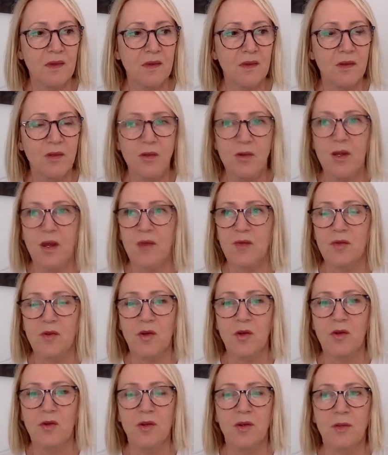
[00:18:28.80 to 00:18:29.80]
you haven't
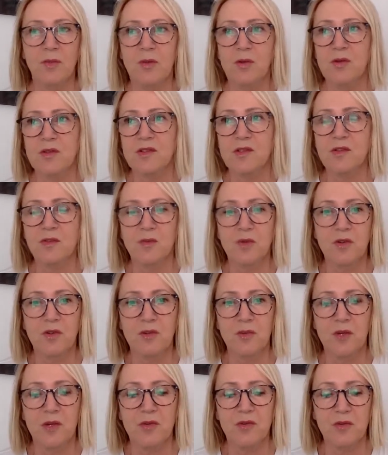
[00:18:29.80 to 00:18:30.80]
heard a personal word
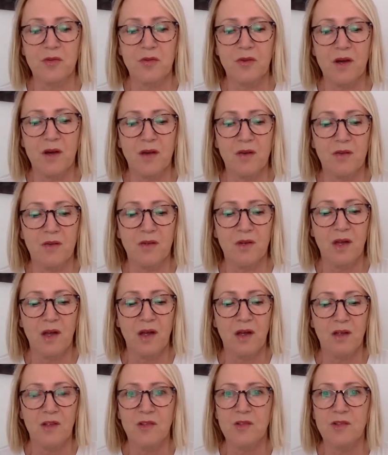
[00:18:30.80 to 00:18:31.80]
about revival.
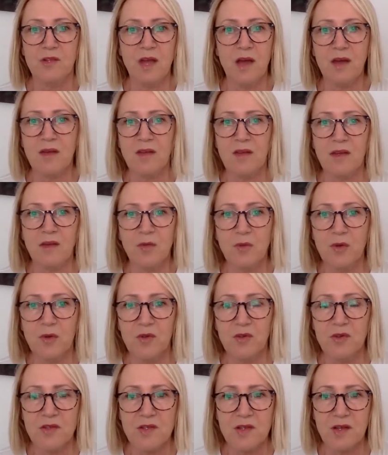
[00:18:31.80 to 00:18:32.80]
You take that
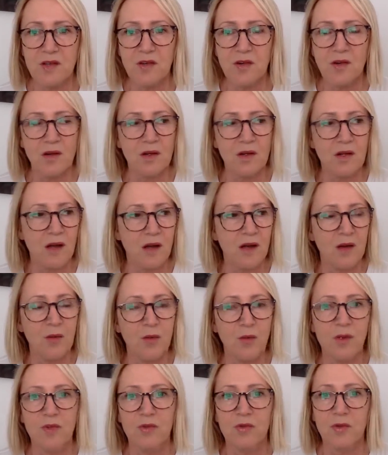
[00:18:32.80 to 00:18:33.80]
word, you say, God, I
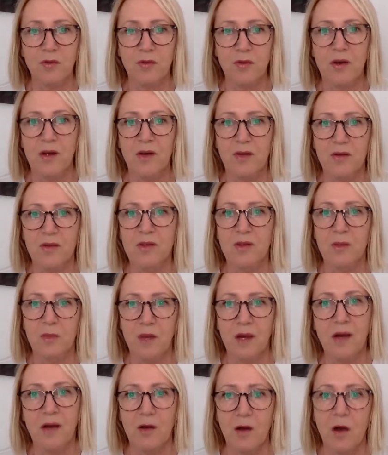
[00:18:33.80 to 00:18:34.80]
want revival in
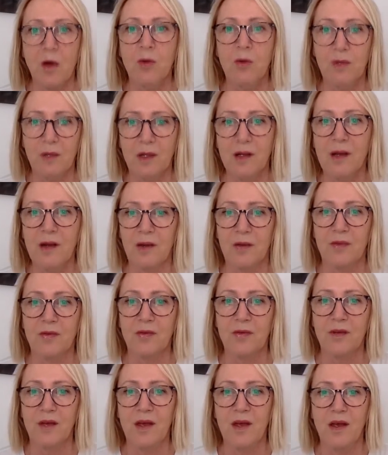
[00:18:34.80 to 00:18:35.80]
my own life.
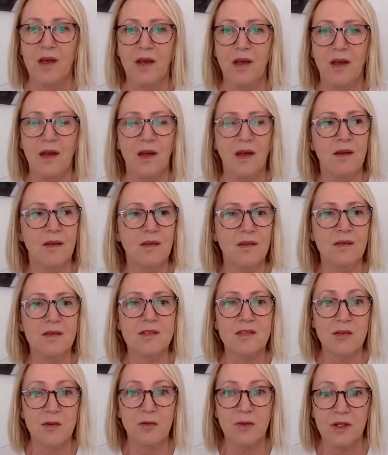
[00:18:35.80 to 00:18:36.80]
And
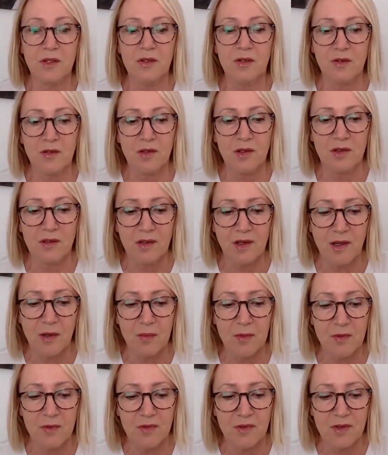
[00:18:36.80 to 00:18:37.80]
so we're going to look at a
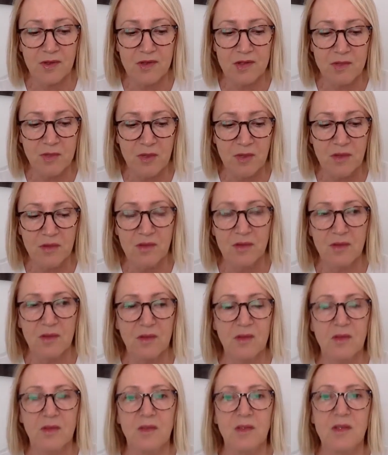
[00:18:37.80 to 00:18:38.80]
couple of things about
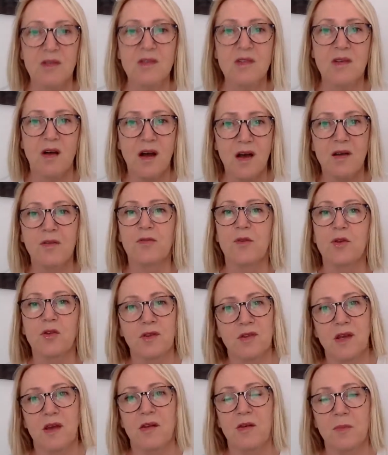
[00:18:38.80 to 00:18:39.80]
uh, things I've
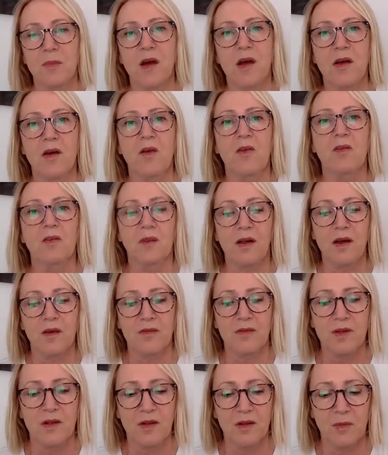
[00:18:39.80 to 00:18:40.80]
looked at in my own life
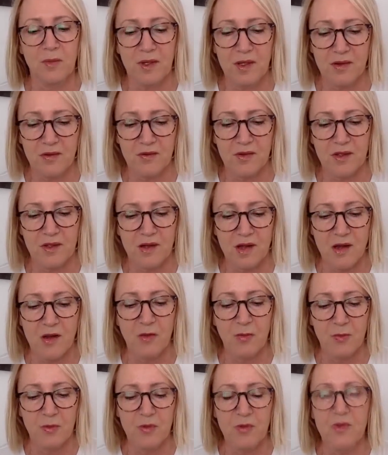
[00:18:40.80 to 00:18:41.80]
that I believe can
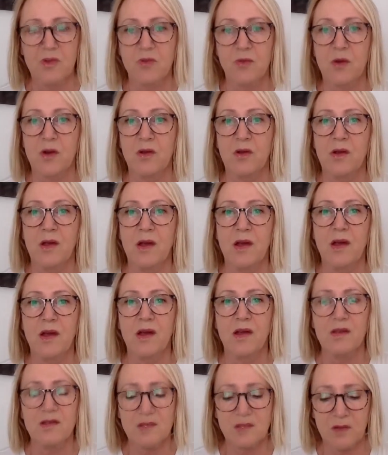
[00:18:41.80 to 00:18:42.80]
help you as well.
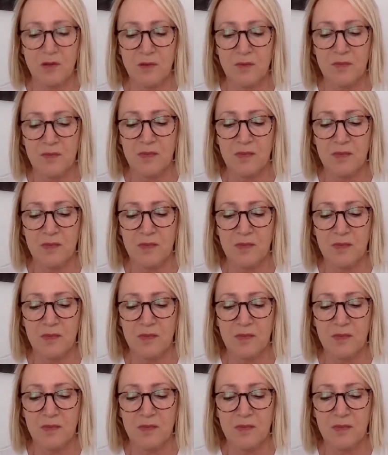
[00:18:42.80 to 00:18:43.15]
So